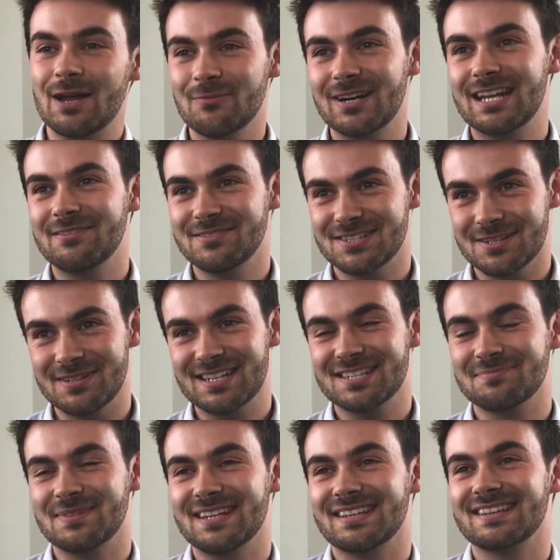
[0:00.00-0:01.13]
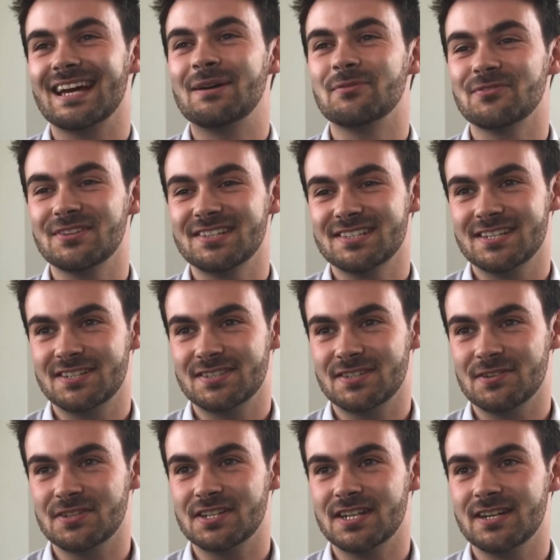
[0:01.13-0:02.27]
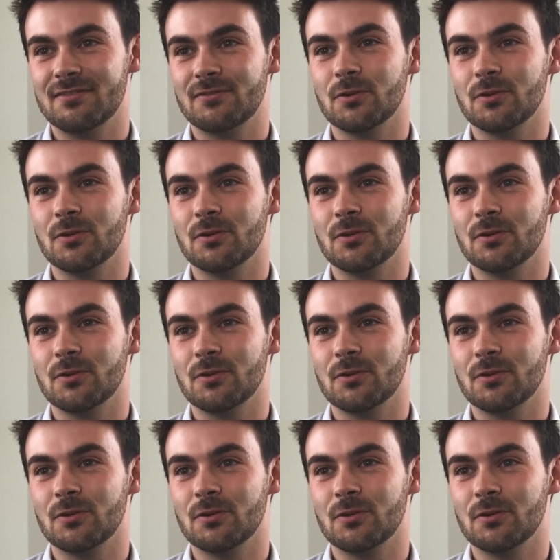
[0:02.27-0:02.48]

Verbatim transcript: Hi, my name is Dominic Smith. I'm a Research Associate